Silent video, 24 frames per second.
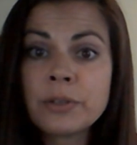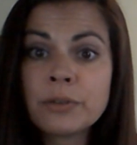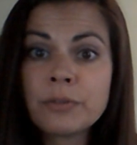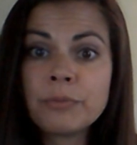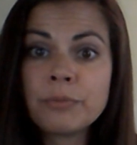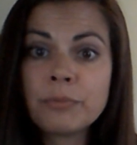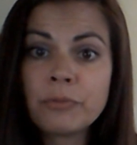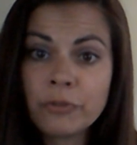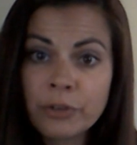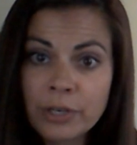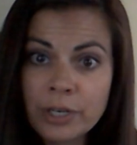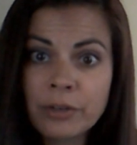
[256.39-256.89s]

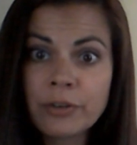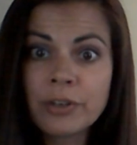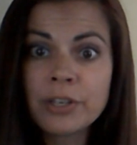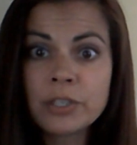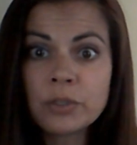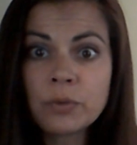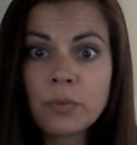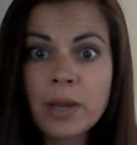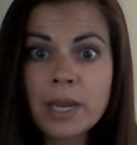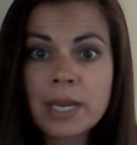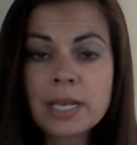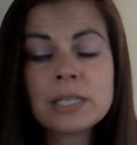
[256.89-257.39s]
ways to
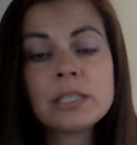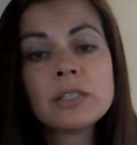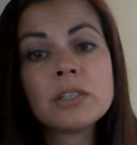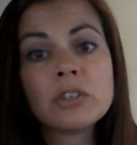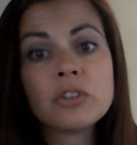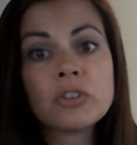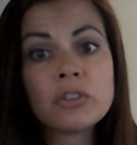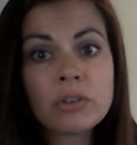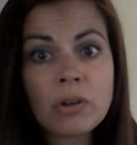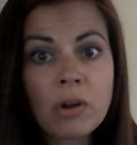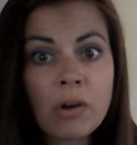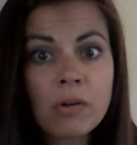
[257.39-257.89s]
show
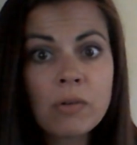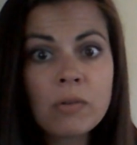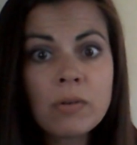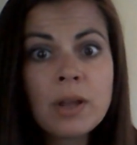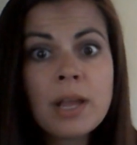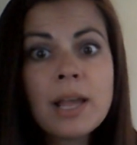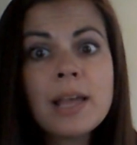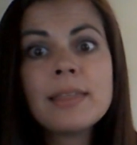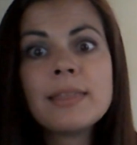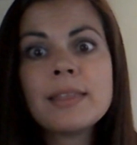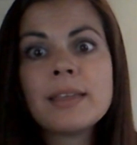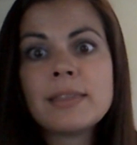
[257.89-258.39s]
that they
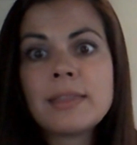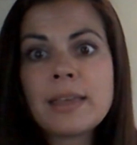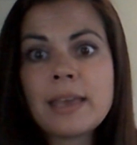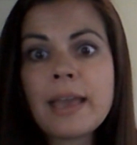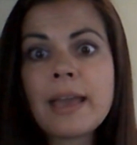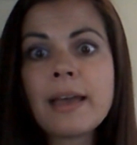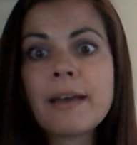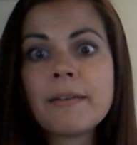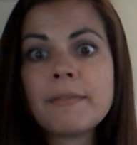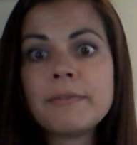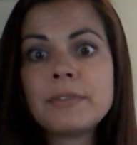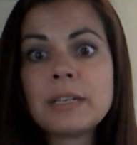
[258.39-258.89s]
have
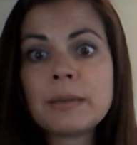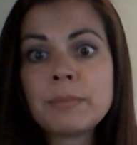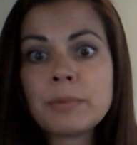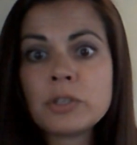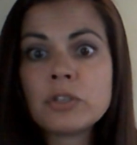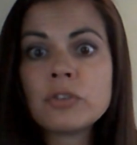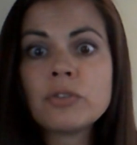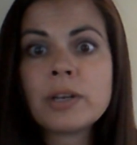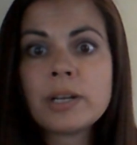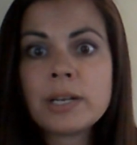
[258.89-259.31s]
demonstrated their learning.